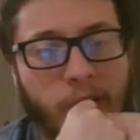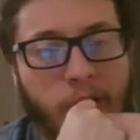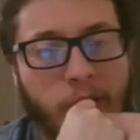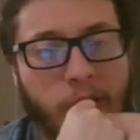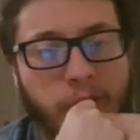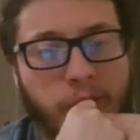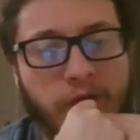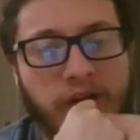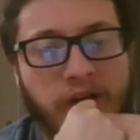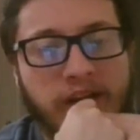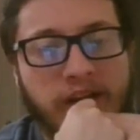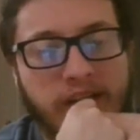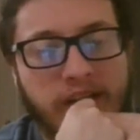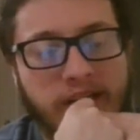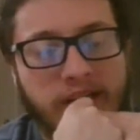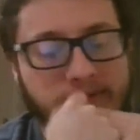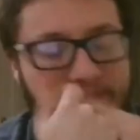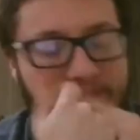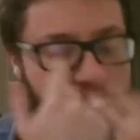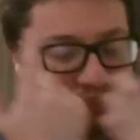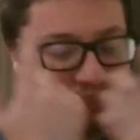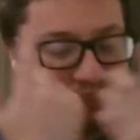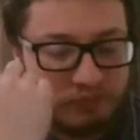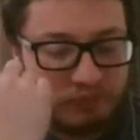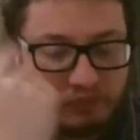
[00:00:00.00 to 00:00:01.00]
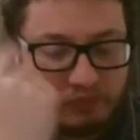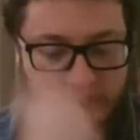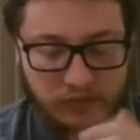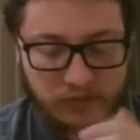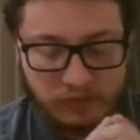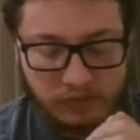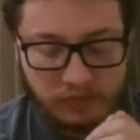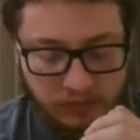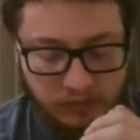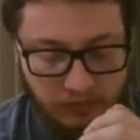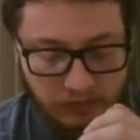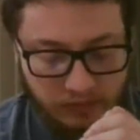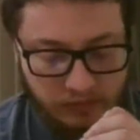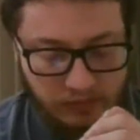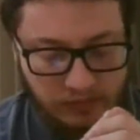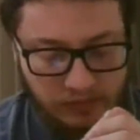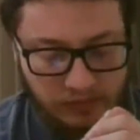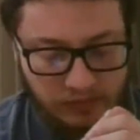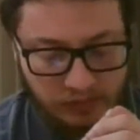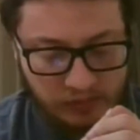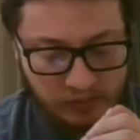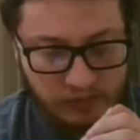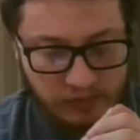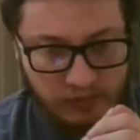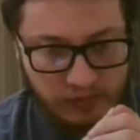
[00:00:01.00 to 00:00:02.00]
the whole fucking
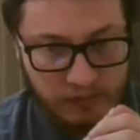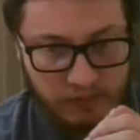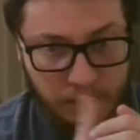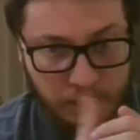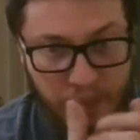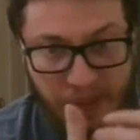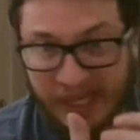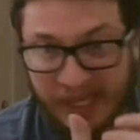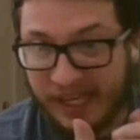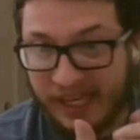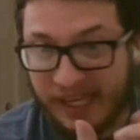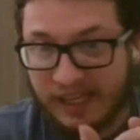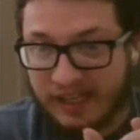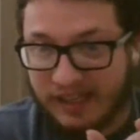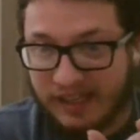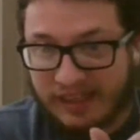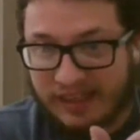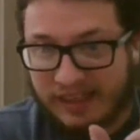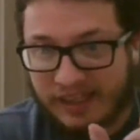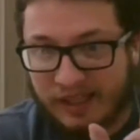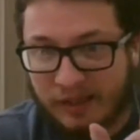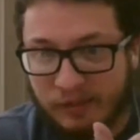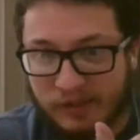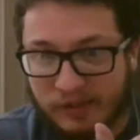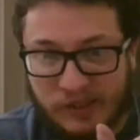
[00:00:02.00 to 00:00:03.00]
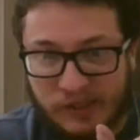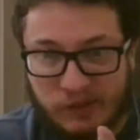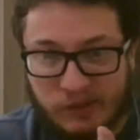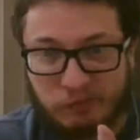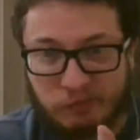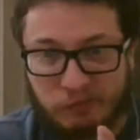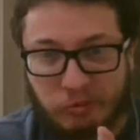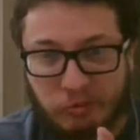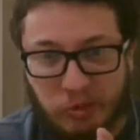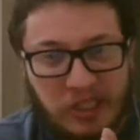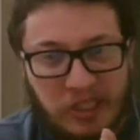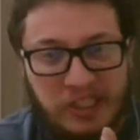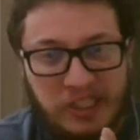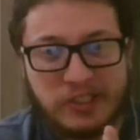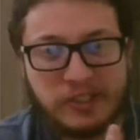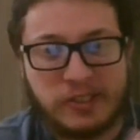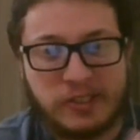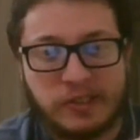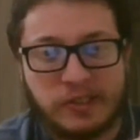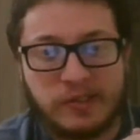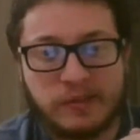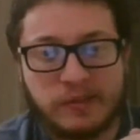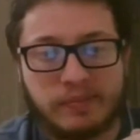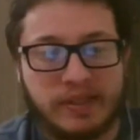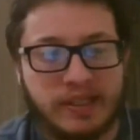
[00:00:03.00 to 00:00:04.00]
peeing thing was really
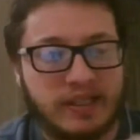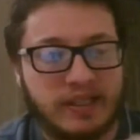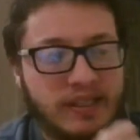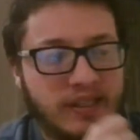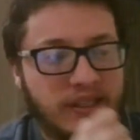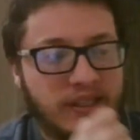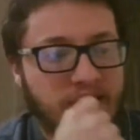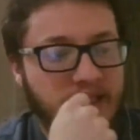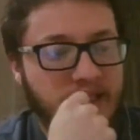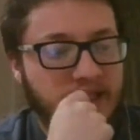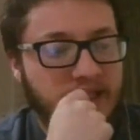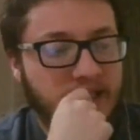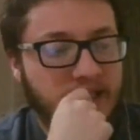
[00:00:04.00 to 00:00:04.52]
stupid.